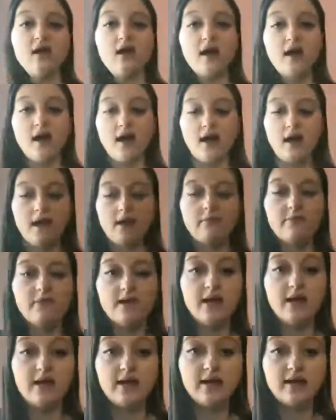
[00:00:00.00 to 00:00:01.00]
a
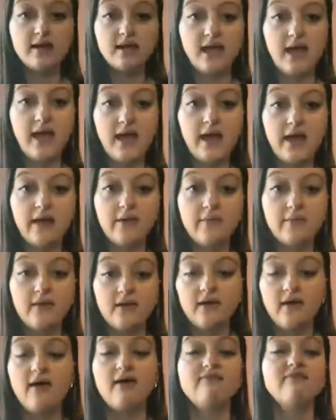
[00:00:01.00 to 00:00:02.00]
game
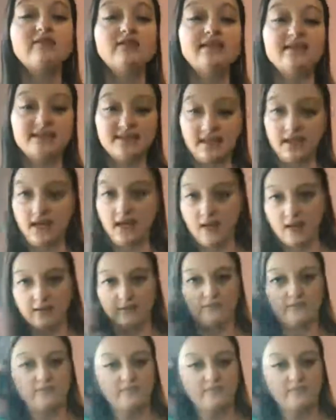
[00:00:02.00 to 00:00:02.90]
of listening.